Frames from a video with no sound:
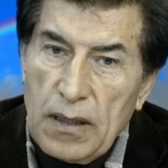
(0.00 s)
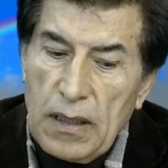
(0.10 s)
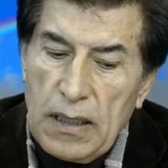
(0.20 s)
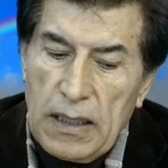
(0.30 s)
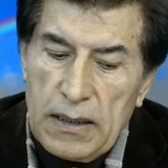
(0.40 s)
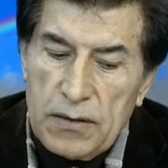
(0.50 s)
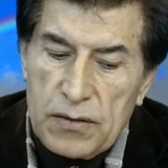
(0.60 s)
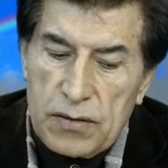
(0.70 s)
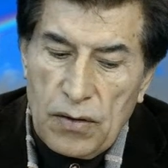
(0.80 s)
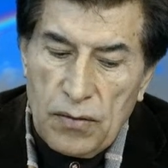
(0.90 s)
And
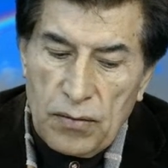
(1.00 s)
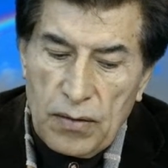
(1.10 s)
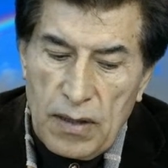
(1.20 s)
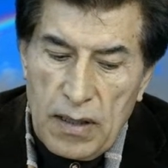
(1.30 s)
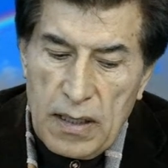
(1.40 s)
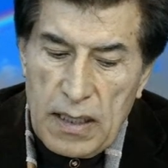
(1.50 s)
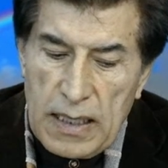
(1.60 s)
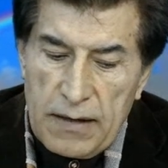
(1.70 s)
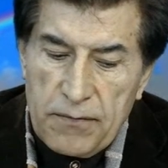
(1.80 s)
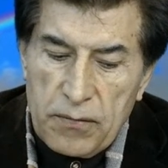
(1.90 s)
so,
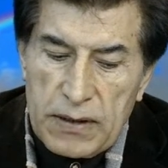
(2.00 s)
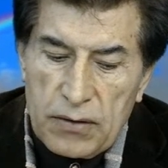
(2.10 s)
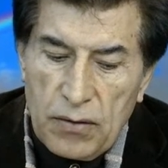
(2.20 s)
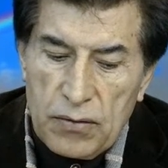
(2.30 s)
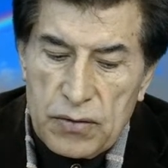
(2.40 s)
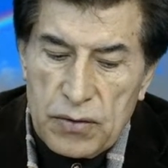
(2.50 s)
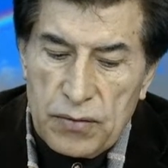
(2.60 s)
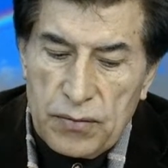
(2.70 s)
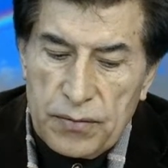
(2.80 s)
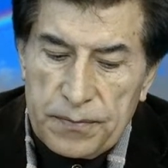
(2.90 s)
if we go to